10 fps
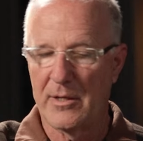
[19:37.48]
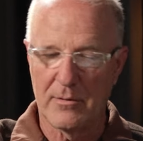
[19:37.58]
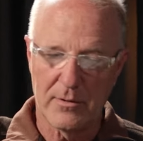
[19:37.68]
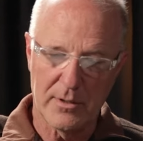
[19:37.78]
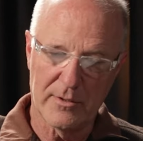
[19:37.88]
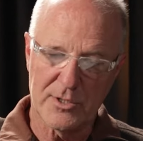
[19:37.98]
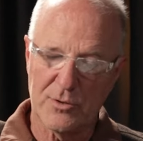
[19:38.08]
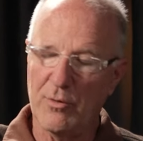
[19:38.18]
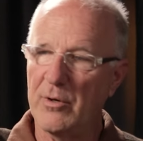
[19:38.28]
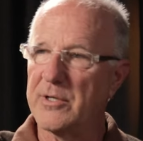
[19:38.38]
And the
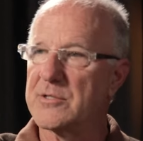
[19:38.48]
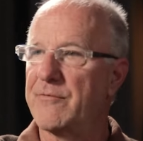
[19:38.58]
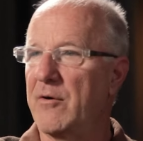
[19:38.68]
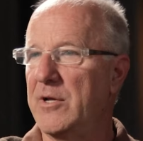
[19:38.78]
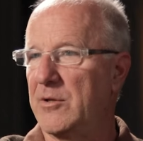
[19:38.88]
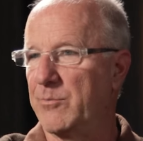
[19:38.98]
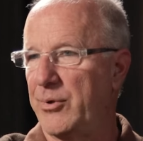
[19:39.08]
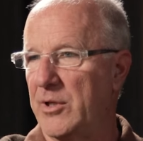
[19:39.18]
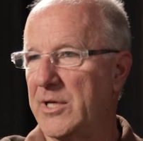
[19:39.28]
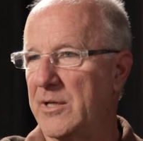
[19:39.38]
story is very
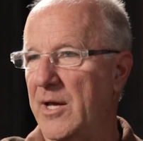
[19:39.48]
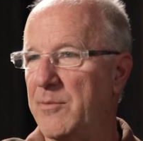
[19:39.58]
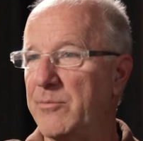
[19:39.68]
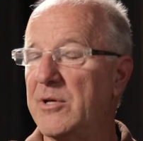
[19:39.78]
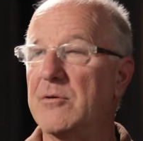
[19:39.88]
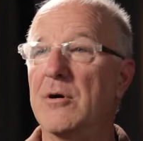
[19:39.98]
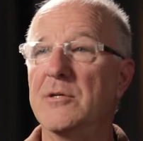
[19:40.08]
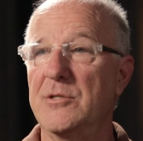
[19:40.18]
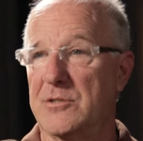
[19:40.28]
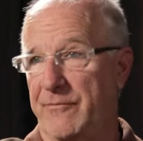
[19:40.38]
complete, and
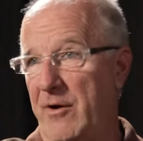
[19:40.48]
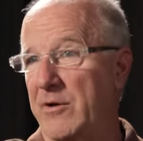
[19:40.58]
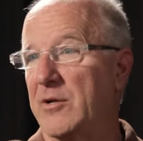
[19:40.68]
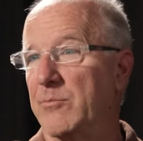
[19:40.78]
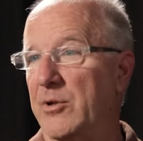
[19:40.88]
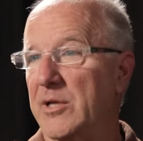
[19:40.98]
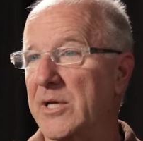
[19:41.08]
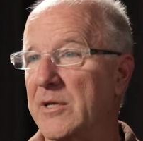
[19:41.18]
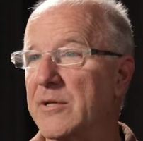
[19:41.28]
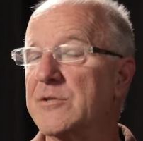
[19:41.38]
because it's very
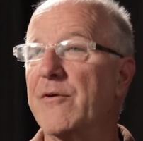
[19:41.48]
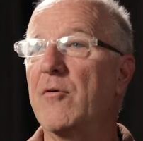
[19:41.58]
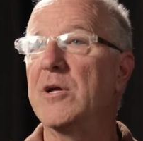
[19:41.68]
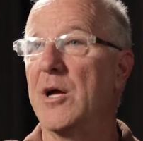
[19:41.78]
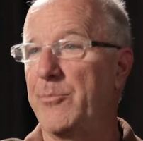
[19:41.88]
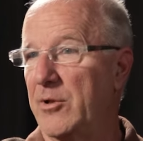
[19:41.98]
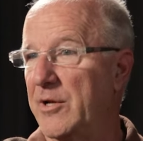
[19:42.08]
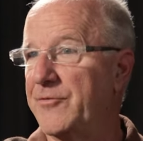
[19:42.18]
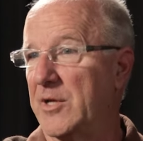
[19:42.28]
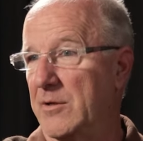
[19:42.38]
complete, it's very
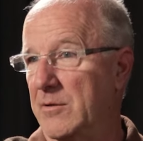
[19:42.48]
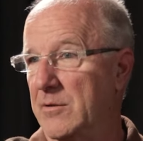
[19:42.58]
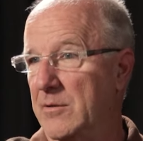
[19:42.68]
uplifting.